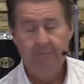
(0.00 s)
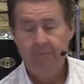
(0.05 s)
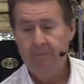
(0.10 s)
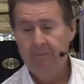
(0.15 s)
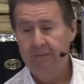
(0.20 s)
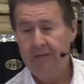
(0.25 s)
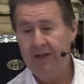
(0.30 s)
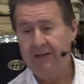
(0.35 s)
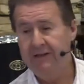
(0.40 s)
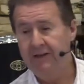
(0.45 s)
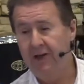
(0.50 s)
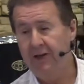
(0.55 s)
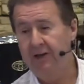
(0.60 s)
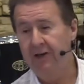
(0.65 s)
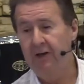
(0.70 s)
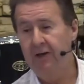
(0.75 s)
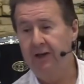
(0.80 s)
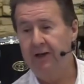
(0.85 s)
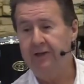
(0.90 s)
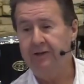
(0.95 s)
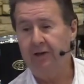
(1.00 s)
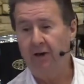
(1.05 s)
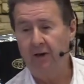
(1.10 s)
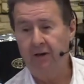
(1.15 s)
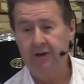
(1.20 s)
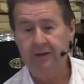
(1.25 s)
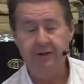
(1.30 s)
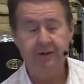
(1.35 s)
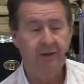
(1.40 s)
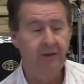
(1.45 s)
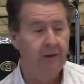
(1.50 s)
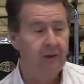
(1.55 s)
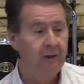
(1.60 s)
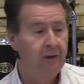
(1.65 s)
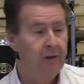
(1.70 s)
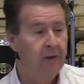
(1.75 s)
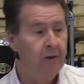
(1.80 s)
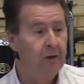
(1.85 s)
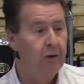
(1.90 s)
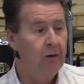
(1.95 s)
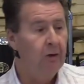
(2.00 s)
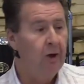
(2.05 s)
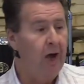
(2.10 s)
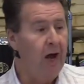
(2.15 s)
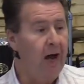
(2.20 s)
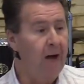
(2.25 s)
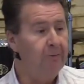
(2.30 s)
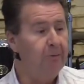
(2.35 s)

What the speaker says: that's not nearly as hard as I'm